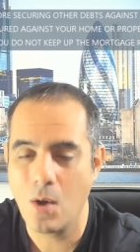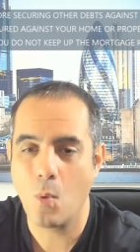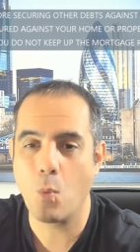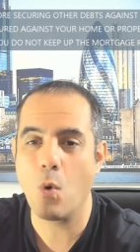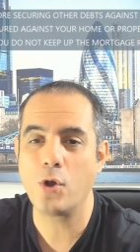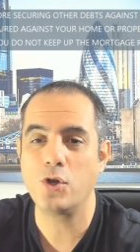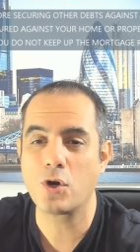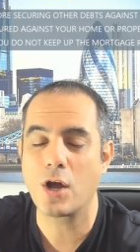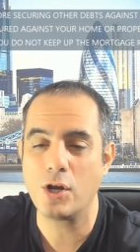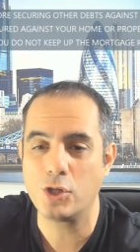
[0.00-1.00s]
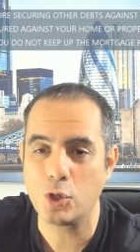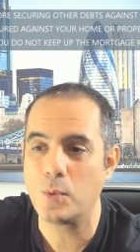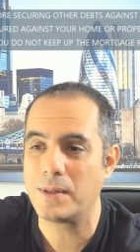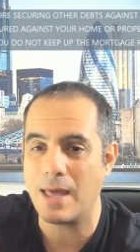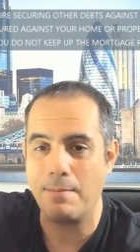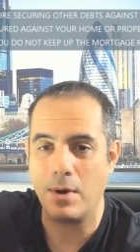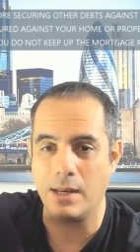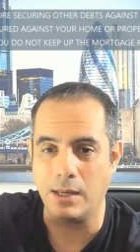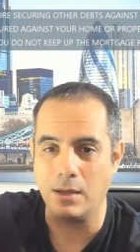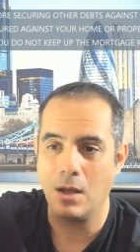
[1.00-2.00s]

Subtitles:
what you're going to do with that money.